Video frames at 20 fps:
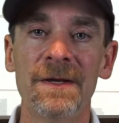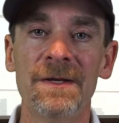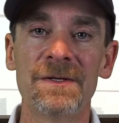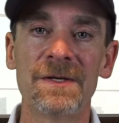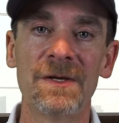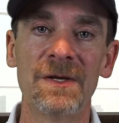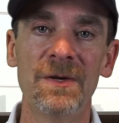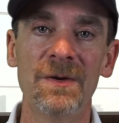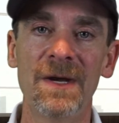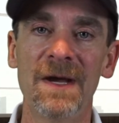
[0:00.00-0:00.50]

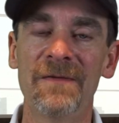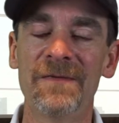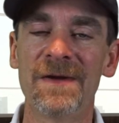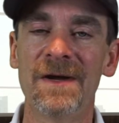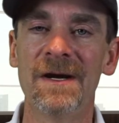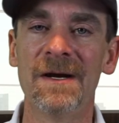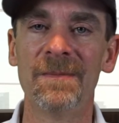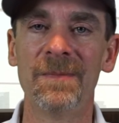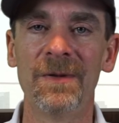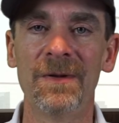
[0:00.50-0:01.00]
So you have to
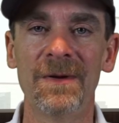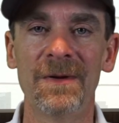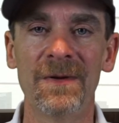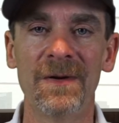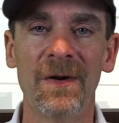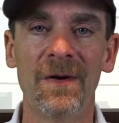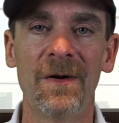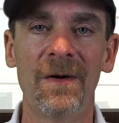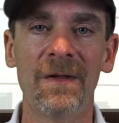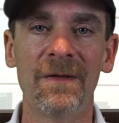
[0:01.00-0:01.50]

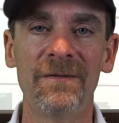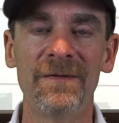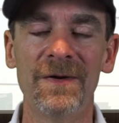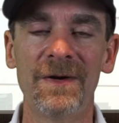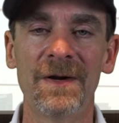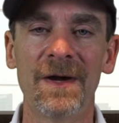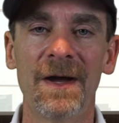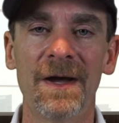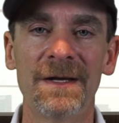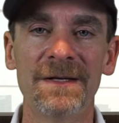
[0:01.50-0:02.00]
upload all of
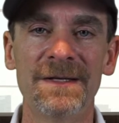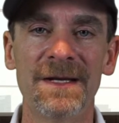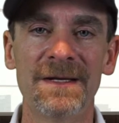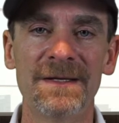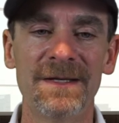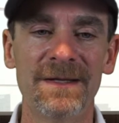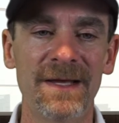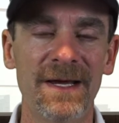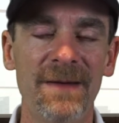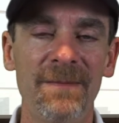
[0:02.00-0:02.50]
your
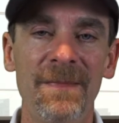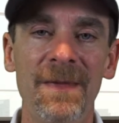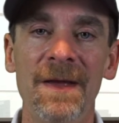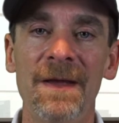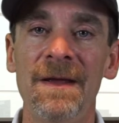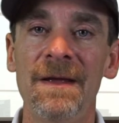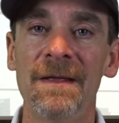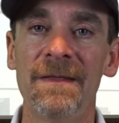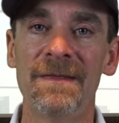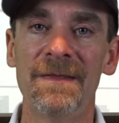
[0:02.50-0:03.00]
content to them.
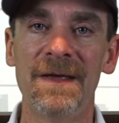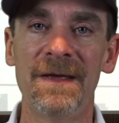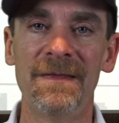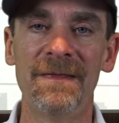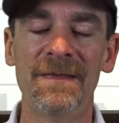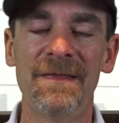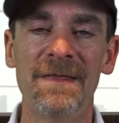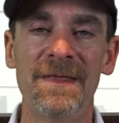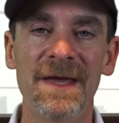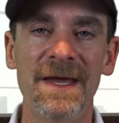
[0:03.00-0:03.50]

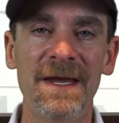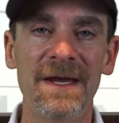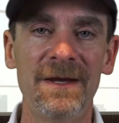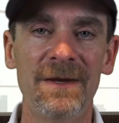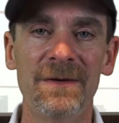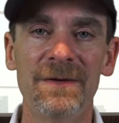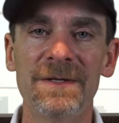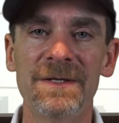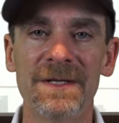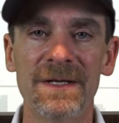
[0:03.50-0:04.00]
Then they
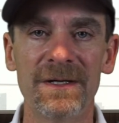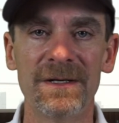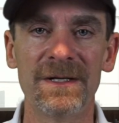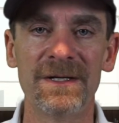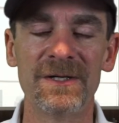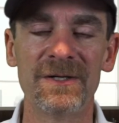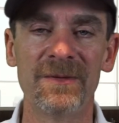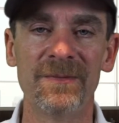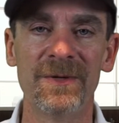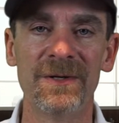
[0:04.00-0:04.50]
use their
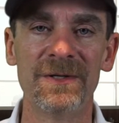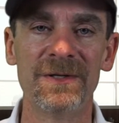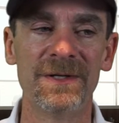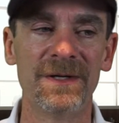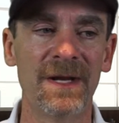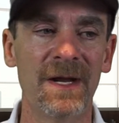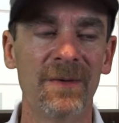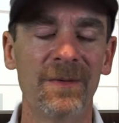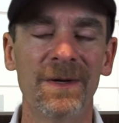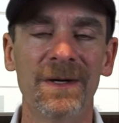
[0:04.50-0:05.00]

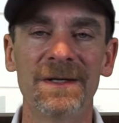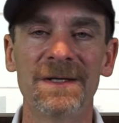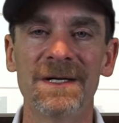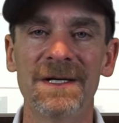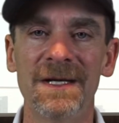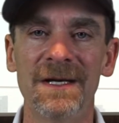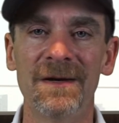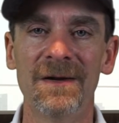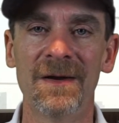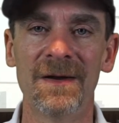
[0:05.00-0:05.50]
distribution network to
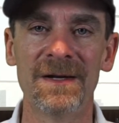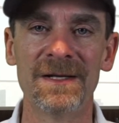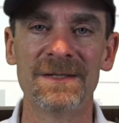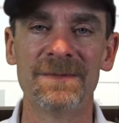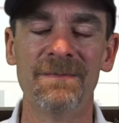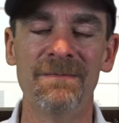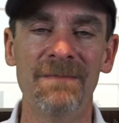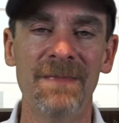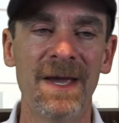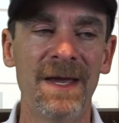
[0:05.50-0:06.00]
get on as
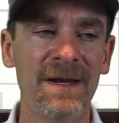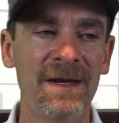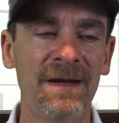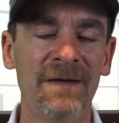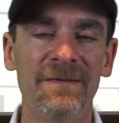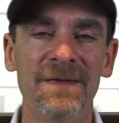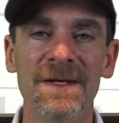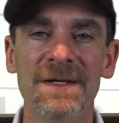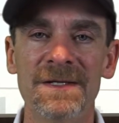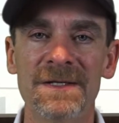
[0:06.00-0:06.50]
many
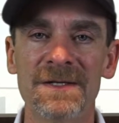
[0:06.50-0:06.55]
of these